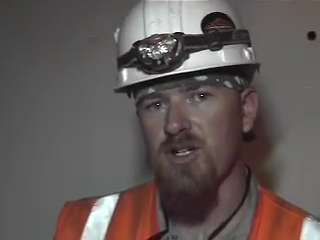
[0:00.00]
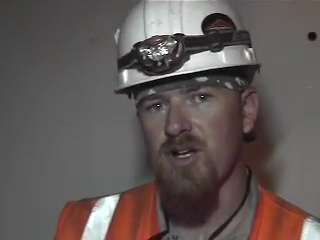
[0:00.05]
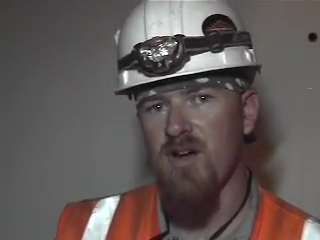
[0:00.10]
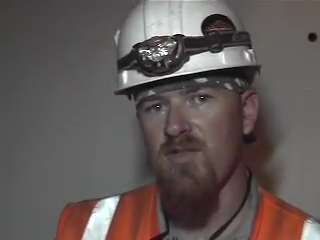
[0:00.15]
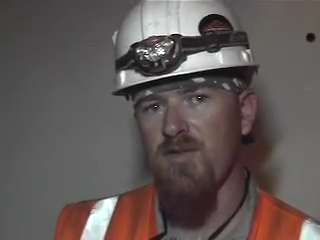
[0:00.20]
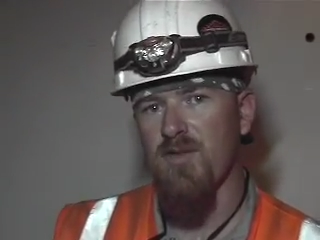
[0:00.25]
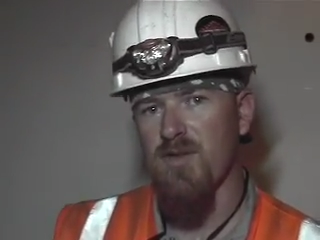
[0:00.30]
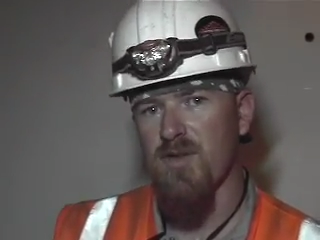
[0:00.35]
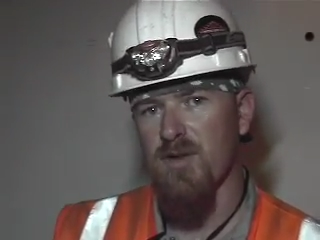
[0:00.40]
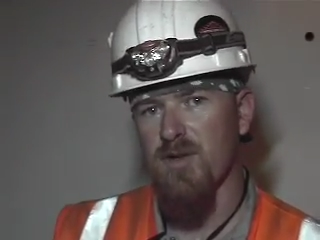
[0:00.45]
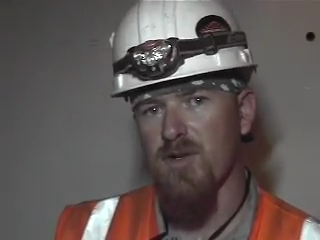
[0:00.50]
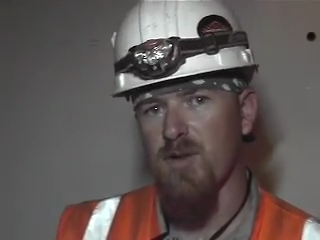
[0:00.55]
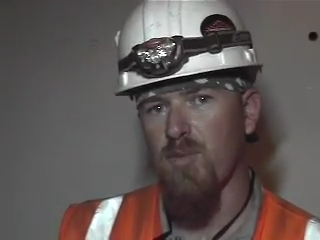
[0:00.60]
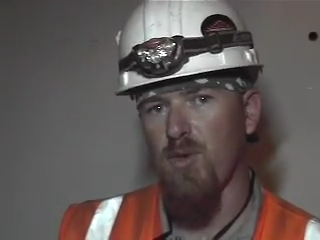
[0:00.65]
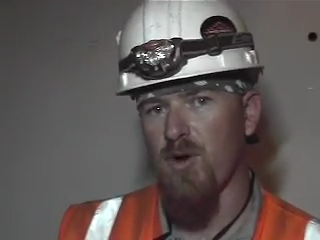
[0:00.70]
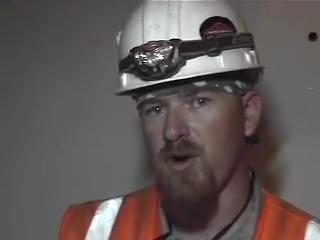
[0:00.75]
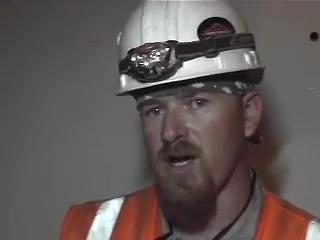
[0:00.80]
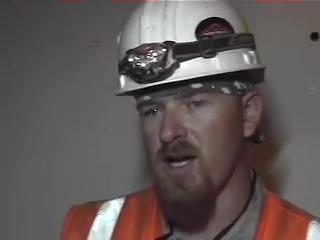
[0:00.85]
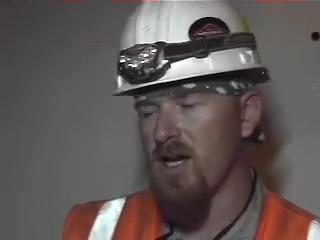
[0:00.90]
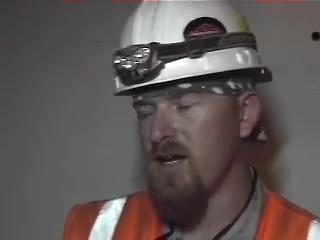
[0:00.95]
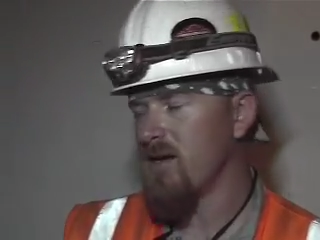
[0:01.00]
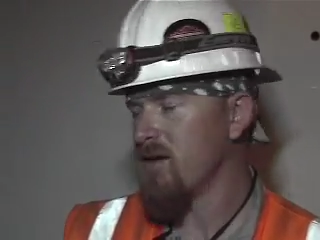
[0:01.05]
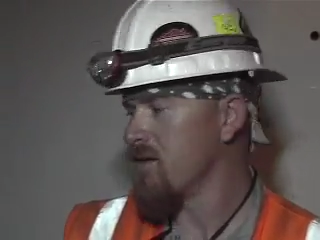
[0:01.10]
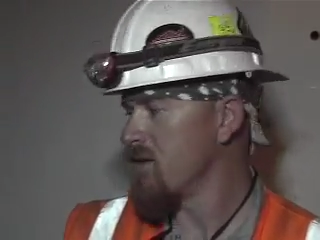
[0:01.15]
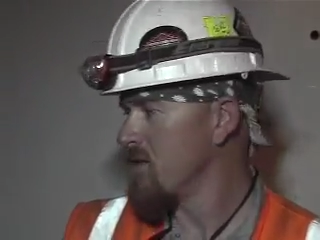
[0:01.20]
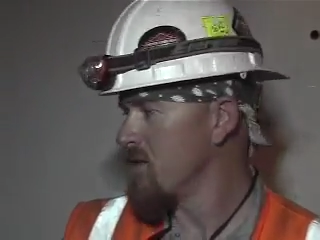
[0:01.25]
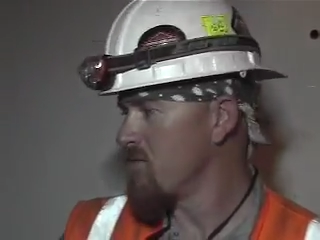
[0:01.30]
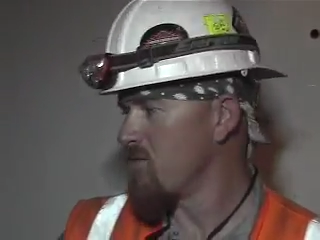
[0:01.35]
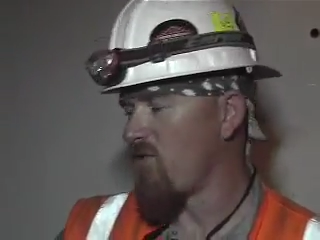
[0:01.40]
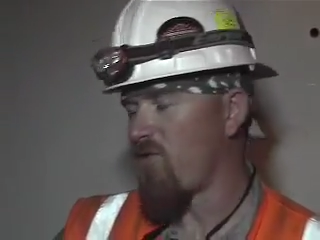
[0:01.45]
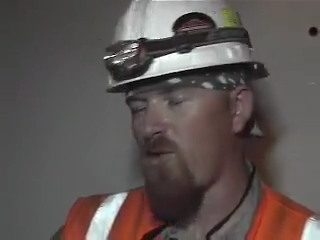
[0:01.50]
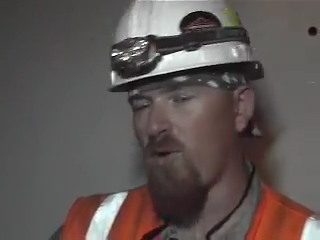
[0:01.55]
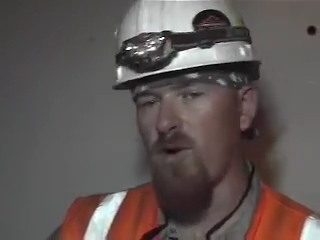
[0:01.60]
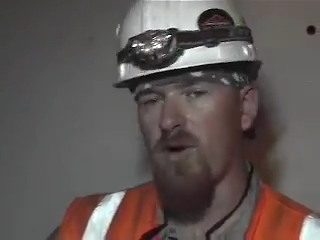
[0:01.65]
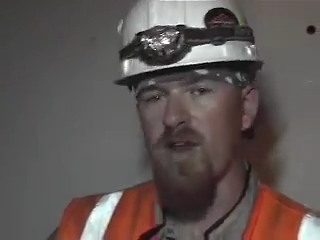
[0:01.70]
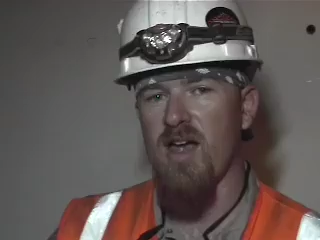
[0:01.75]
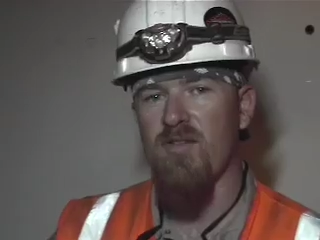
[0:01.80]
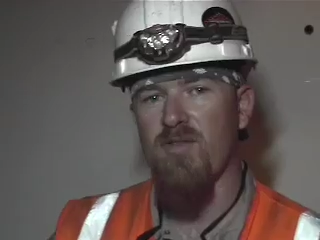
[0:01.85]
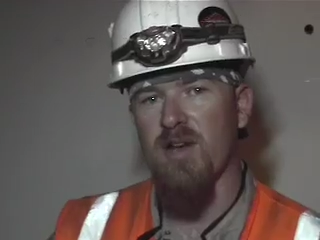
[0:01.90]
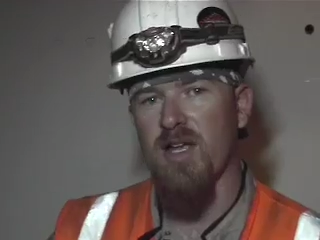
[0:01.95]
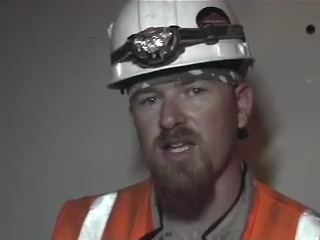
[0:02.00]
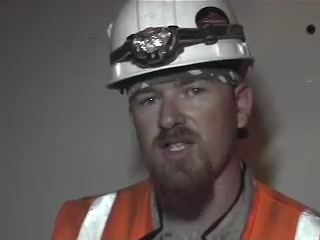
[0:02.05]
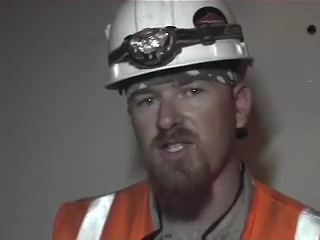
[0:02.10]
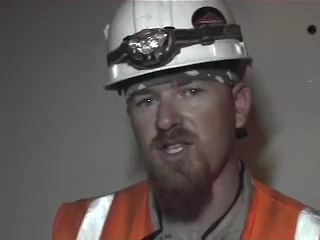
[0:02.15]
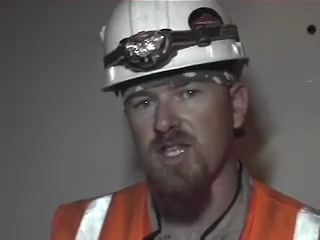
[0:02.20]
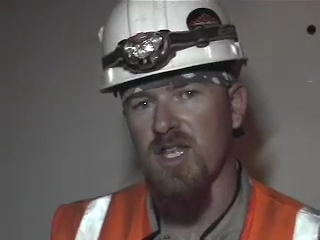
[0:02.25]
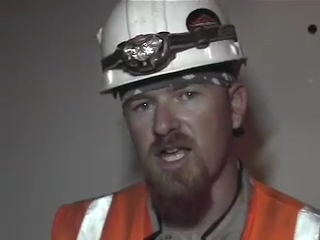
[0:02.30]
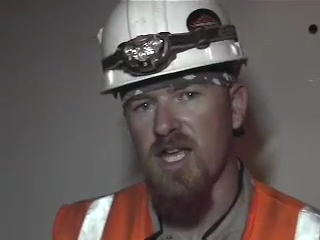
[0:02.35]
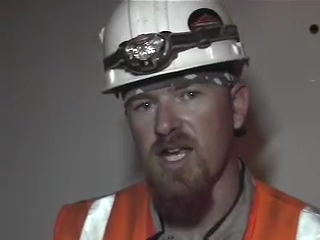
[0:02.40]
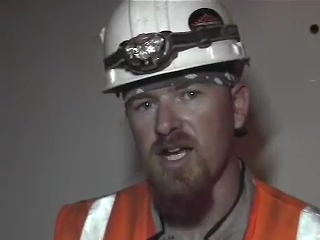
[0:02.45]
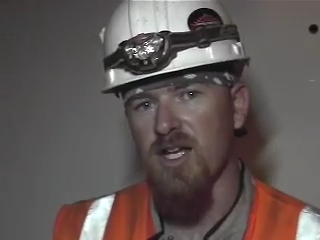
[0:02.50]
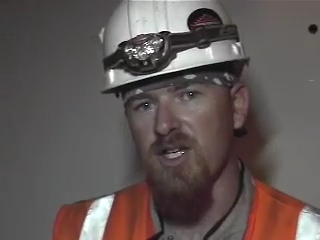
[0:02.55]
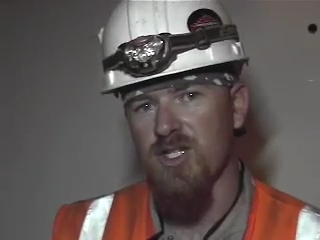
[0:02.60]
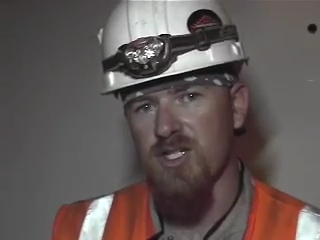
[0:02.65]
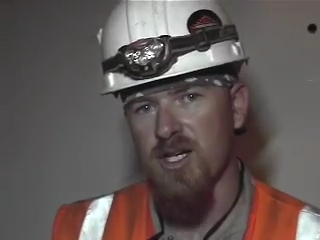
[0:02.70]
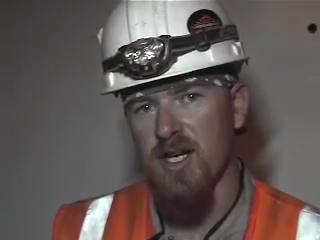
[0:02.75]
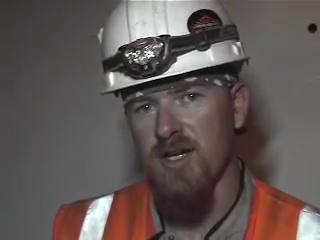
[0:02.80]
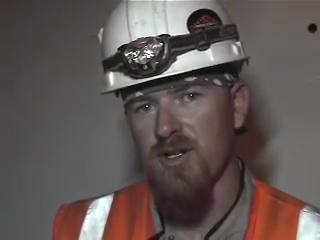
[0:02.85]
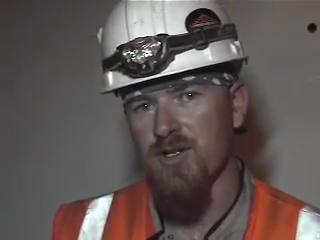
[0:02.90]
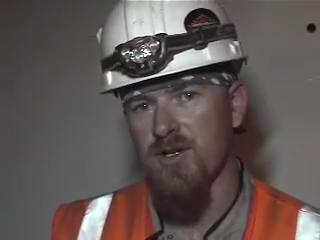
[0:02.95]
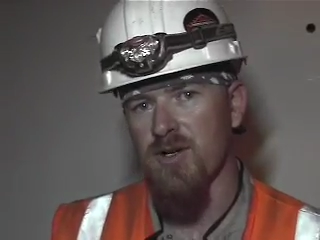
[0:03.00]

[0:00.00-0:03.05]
enough of the debris before it ever gets to the heat exchanger.